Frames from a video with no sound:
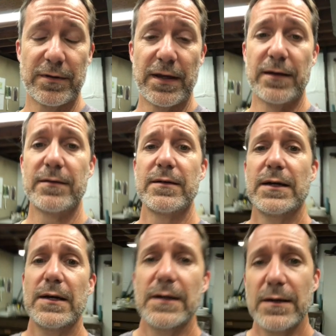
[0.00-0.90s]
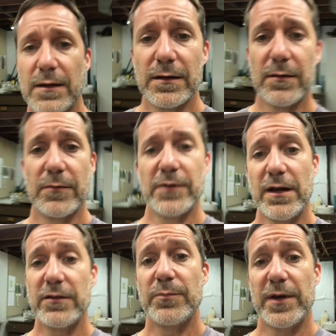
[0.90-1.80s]
Okay, the
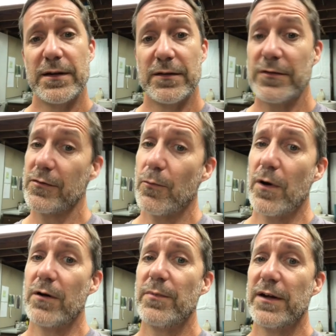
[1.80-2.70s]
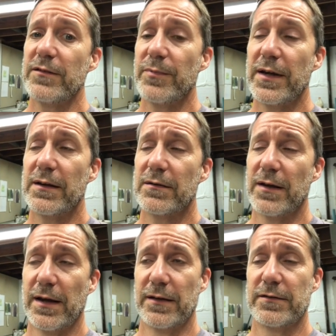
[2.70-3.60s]
types of paint. This is a water-based paint
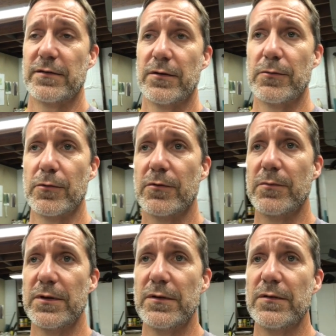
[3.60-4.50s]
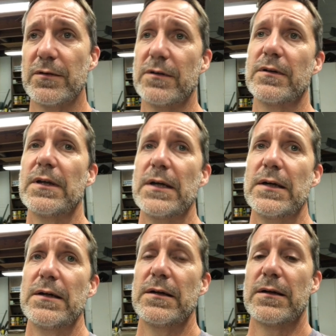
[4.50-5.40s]
class, so we're going to be using
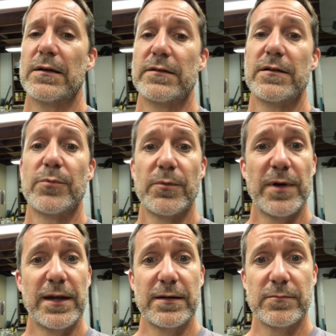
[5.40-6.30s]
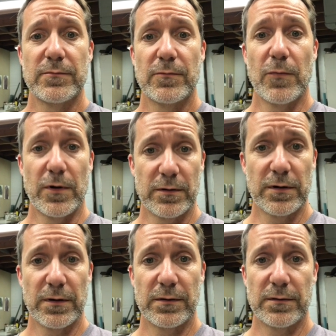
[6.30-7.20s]
tempera paint,
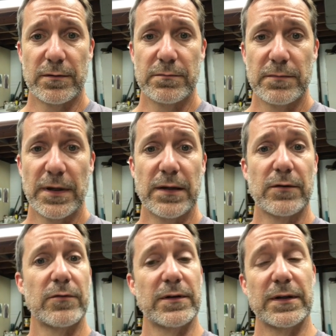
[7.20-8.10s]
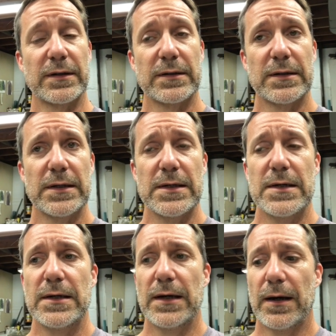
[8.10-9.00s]
watercolor, and acrylic,
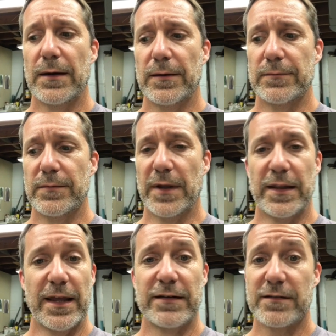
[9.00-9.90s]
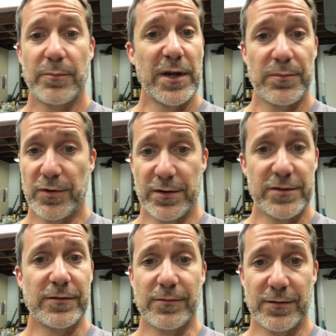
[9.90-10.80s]
and that's the
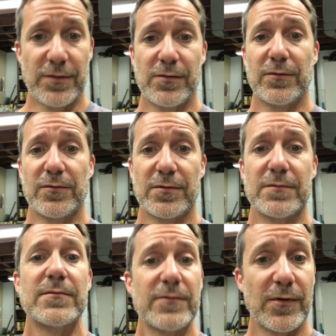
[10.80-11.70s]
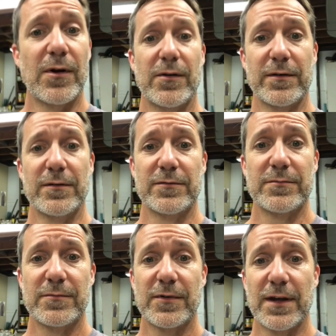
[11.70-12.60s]
paintbrush you're going to use for all of those.
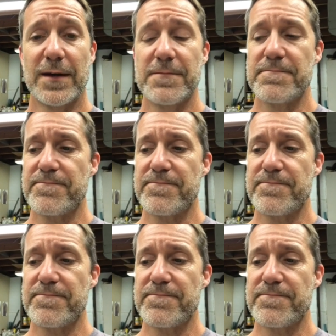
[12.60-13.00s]
Okay.